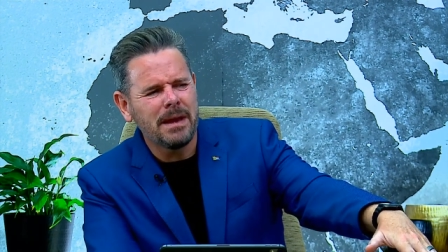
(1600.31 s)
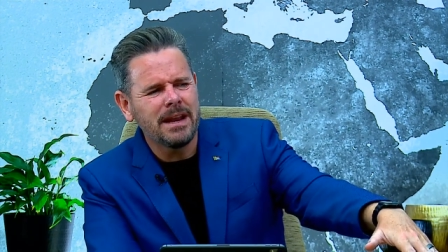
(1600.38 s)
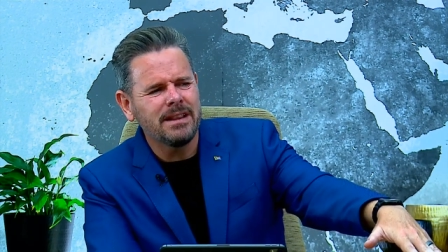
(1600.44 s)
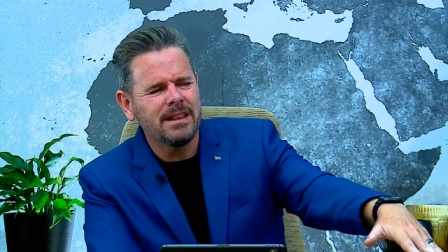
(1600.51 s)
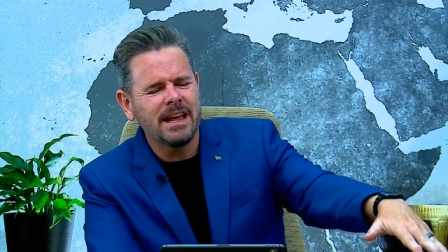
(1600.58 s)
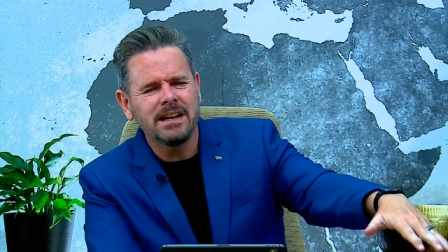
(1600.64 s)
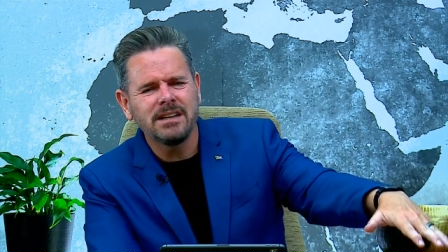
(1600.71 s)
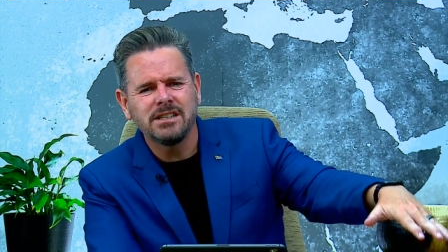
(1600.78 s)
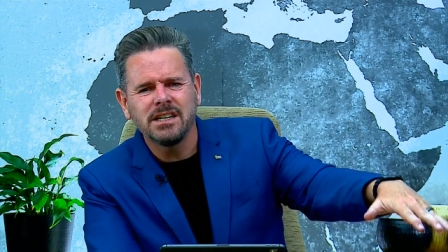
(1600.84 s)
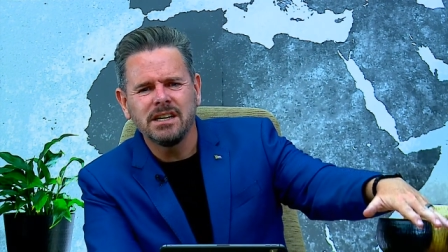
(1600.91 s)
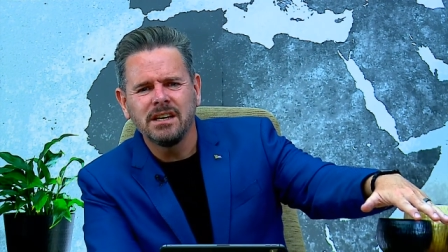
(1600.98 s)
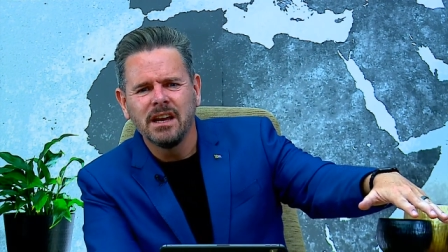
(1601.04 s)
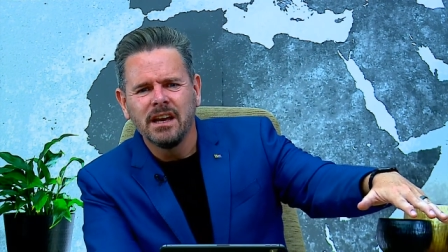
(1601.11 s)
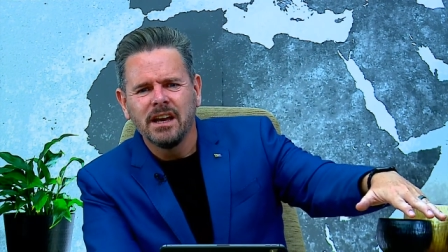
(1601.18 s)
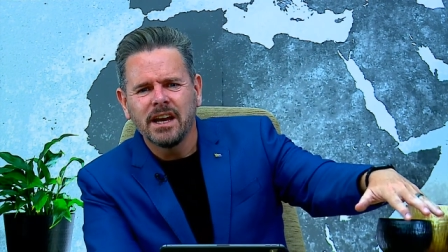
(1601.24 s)
man, and
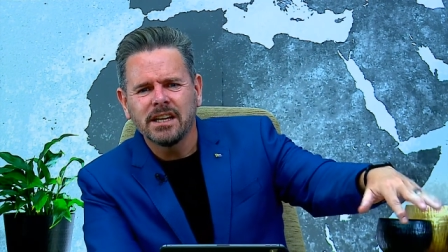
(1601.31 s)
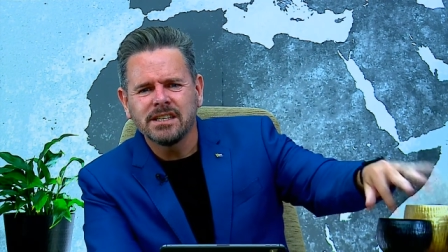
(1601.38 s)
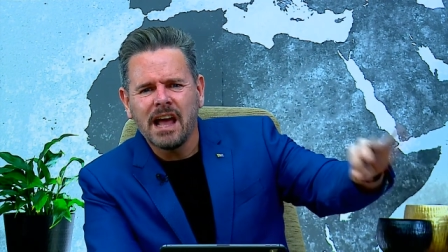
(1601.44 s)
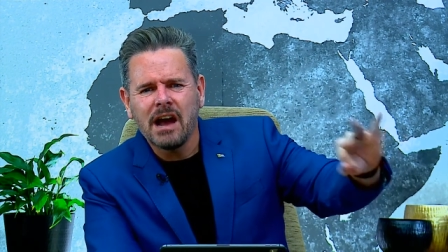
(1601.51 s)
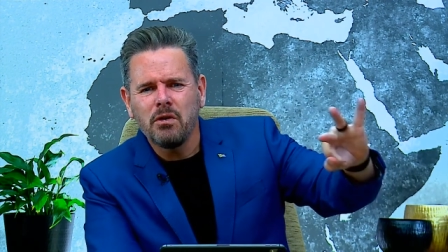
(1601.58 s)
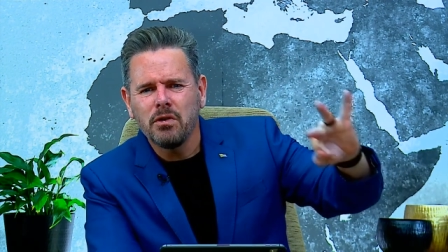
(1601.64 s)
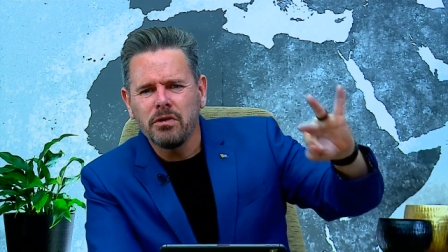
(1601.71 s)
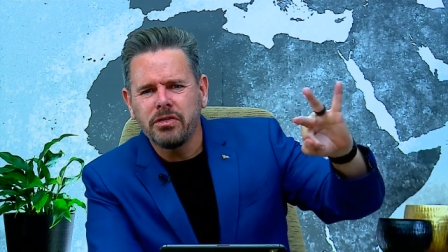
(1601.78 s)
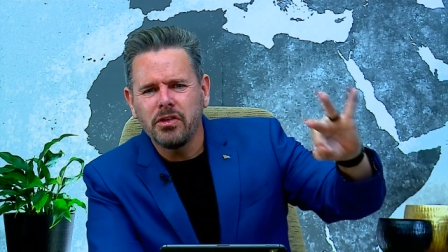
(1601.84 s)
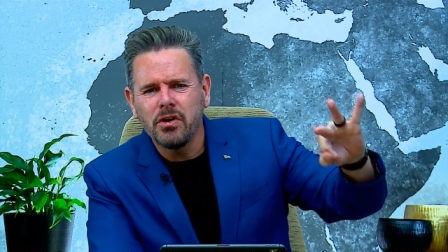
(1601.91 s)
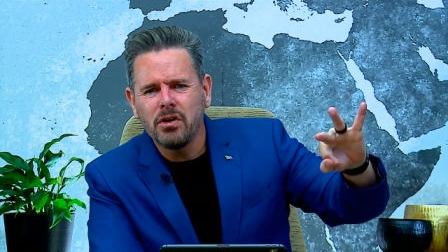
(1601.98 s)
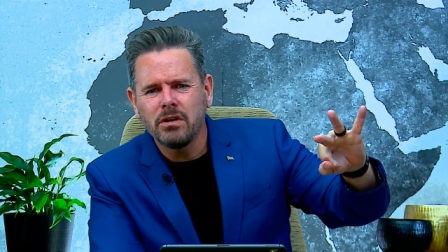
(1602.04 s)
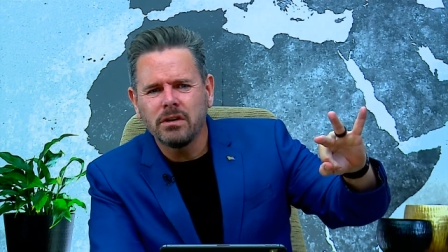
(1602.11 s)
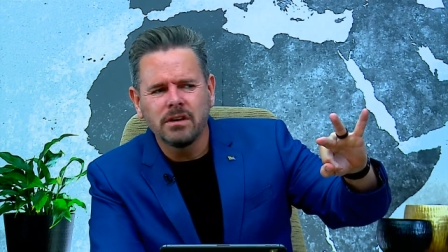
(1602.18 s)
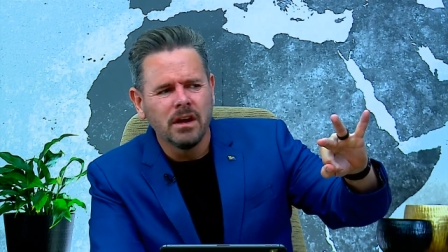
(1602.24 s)
she it's now her
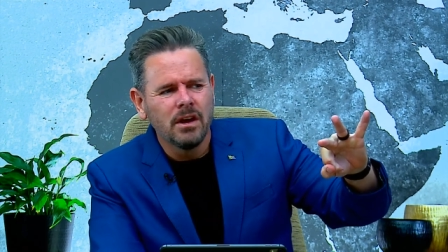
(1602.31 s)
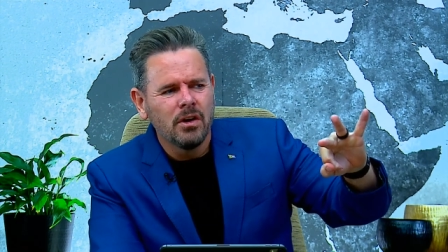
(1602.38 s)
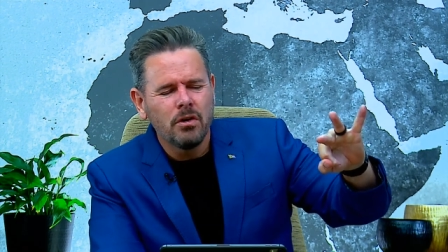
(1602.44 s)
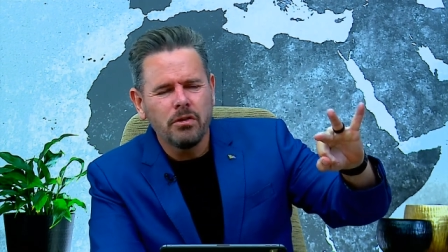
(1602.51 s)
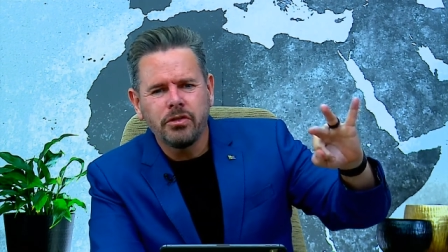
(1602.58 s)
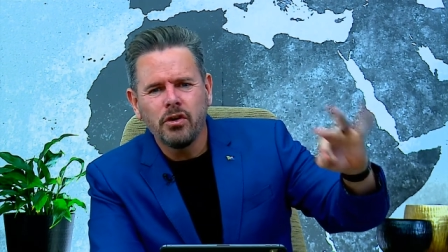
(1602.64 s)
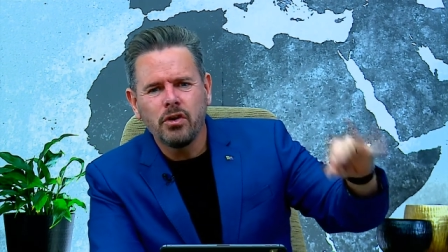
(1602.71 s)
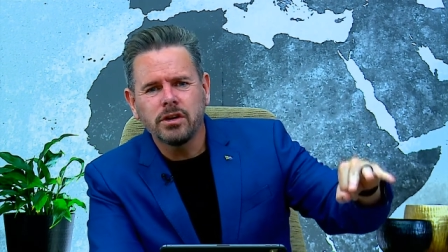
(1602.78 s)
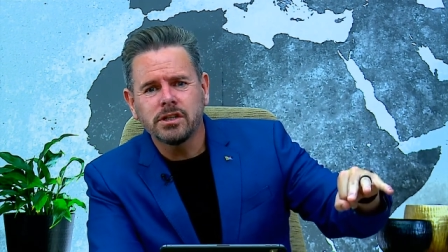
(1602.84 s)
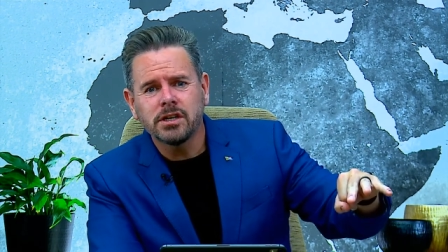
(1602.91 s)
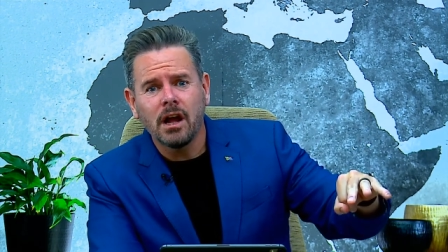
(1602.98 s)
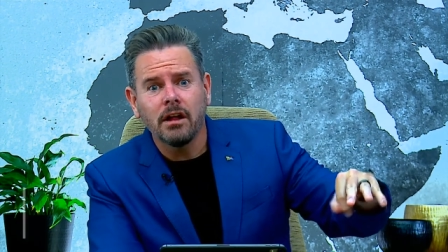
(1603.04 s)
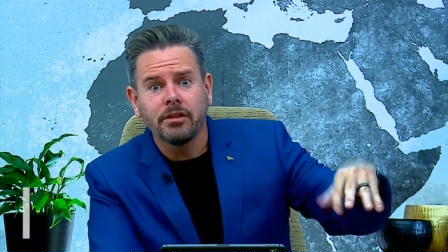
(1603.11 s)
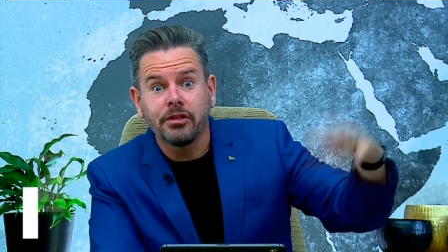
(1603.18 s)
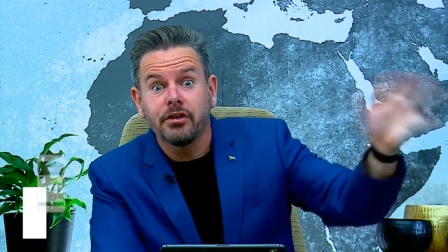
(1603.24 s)
third her third
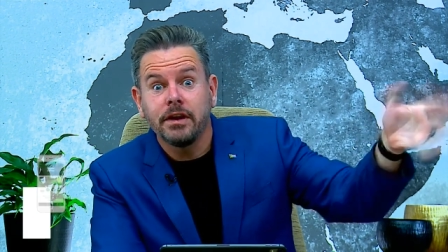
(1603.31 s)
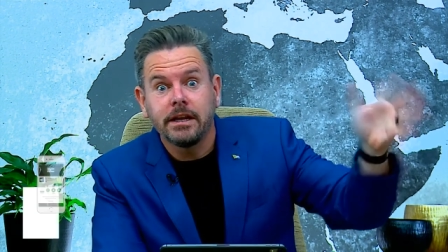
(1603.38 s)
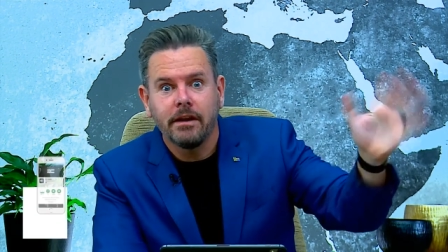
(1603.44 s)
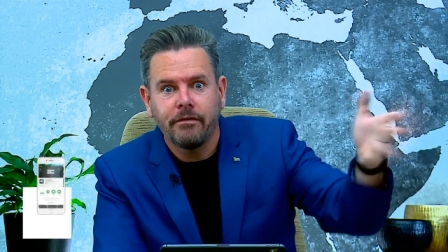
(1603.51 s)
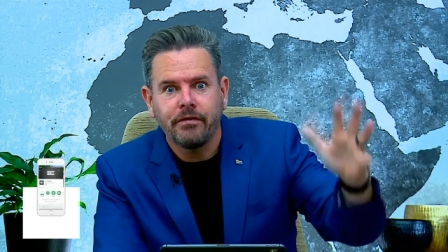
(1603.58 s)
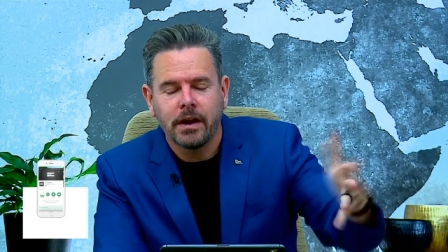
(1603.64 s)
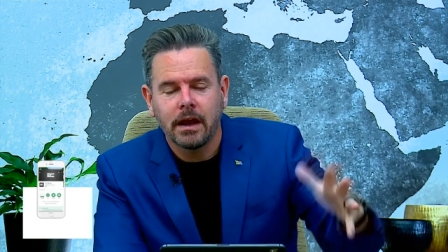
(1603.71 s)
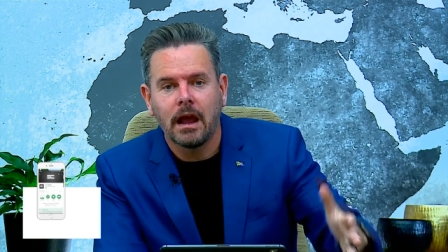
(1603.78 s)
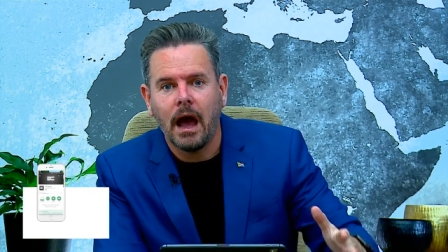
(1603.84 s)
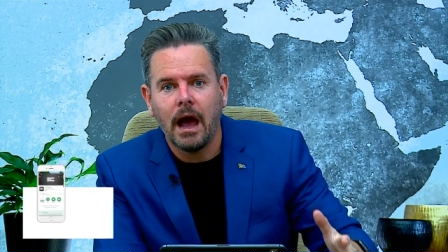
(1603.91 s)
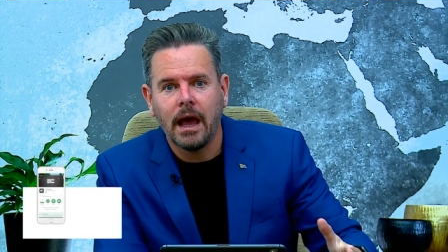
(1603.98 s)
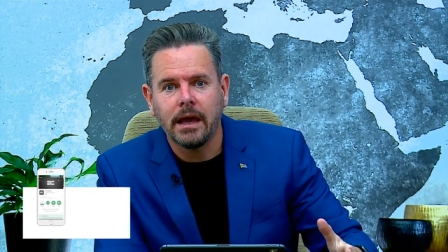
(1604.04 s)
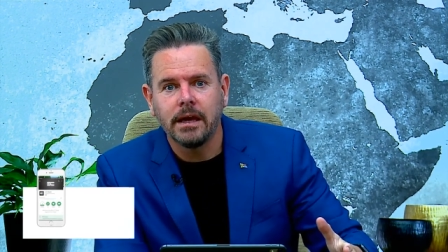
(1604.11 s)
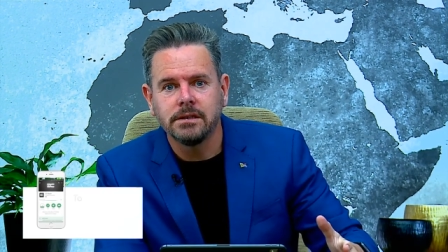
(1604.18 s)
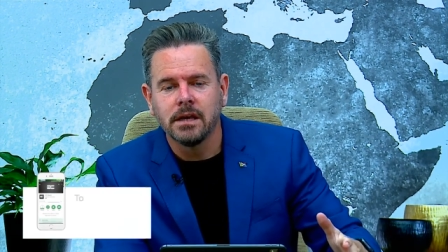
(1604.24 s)
child, three different
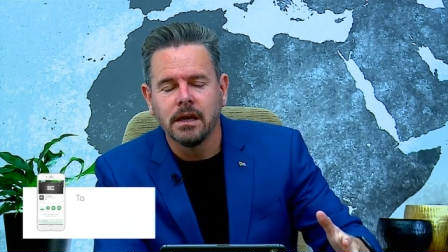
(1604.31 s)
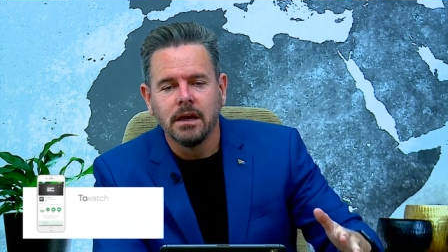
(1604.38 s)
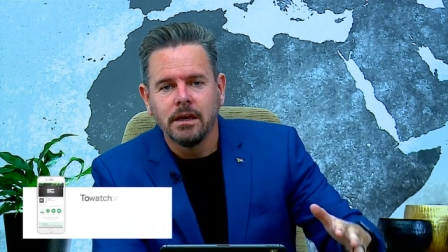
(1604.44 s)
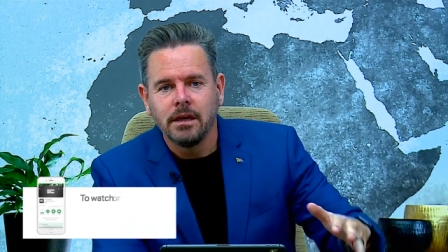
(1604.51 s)
guys.